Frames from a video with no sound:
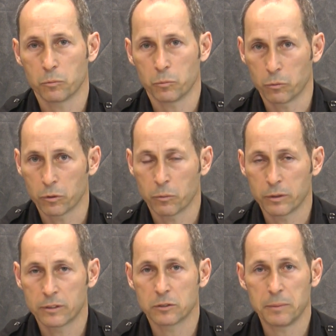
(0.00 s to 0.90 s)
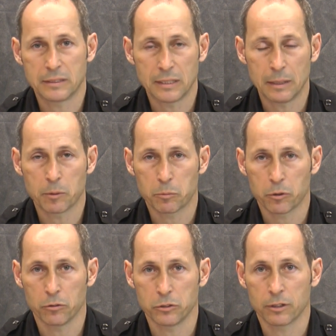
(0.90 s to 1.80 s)
We really want this to be a team
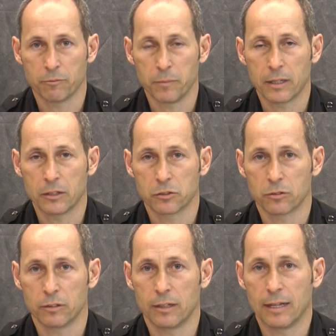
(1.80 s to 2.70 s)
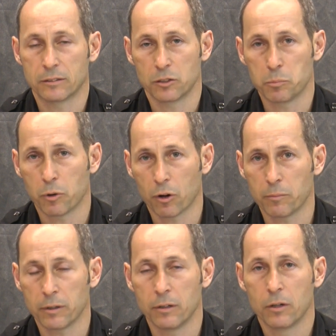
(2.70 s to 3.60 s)
approach of making sure that as a
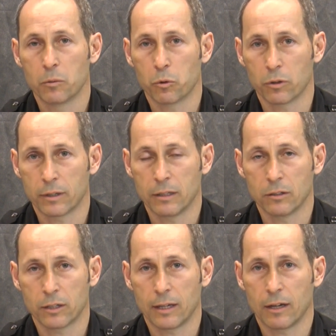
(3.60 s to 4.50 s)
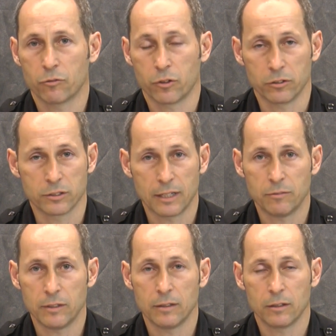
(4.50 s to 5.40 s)
department, we're again looking out for your
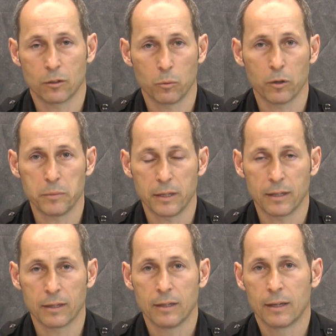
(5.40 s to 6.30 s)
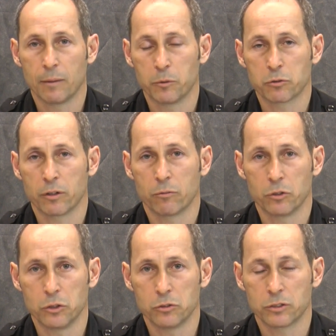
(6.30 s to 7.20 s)
safety, your well-being, and we're trying to
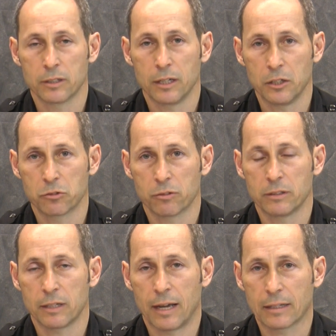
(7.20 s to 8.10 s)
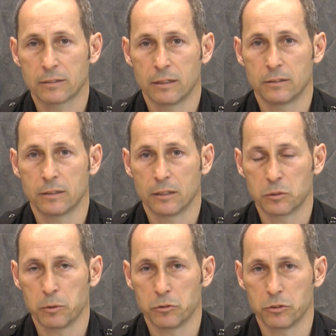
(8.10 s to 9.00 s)
reduce injuries, accidents, and
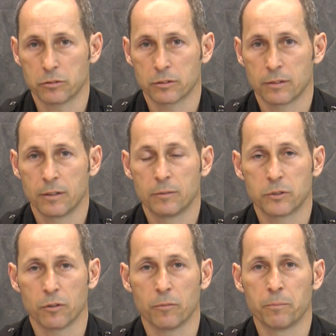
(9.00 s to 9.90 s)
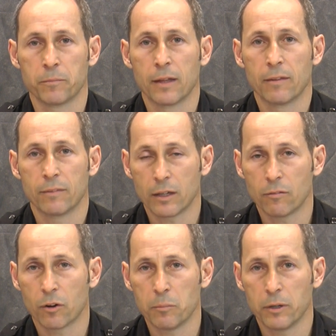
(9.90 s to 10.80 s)
exposures. So thank you
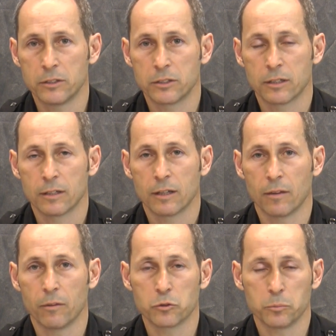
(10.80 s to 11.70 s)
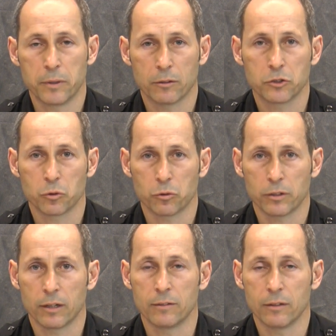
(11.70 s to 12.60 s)
very much. Those will be out shortly
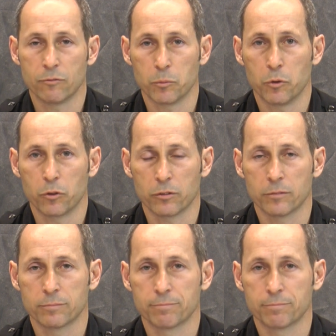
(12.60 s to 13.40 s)
on the info portal.